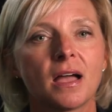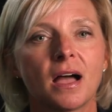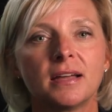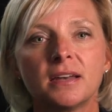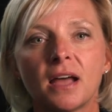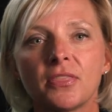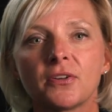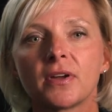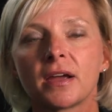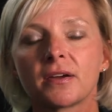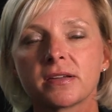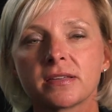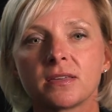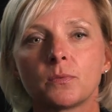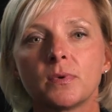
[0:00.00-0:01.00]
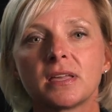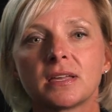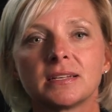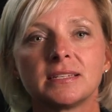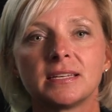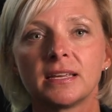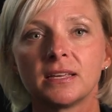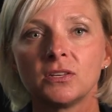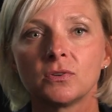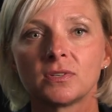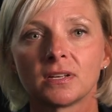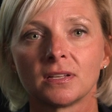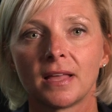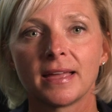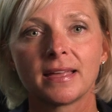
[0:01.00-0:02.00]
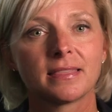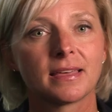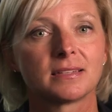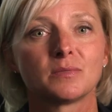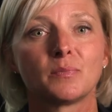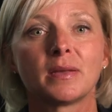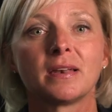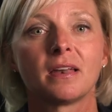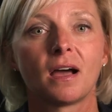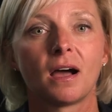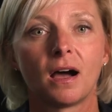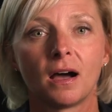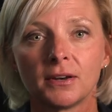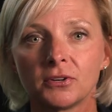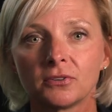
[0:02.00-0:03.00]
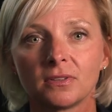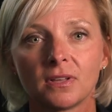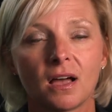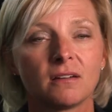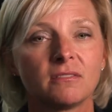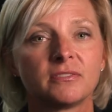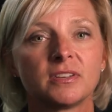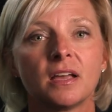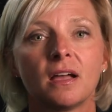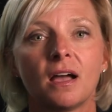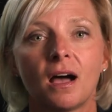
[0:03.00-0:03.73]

Another area that we continue to like that's been underloved,